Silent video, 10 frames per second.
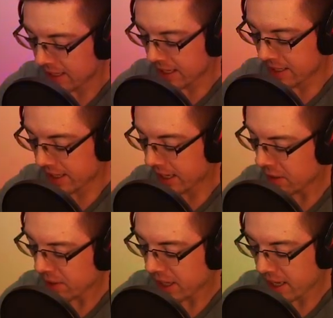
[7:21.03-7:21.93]
It's like
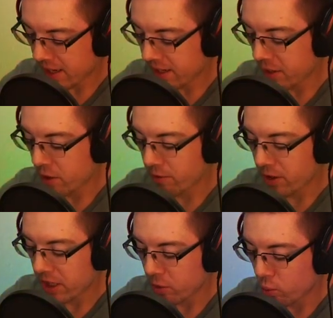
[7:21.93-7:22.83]
here we get,
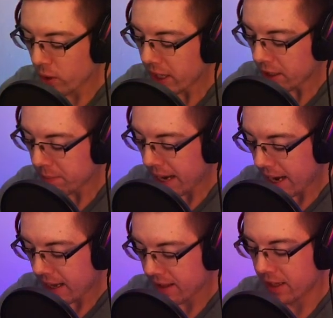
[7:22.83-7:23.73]
very weird
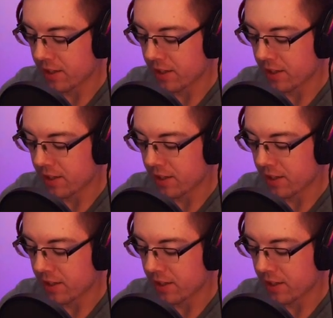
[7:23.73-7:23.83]
pathing,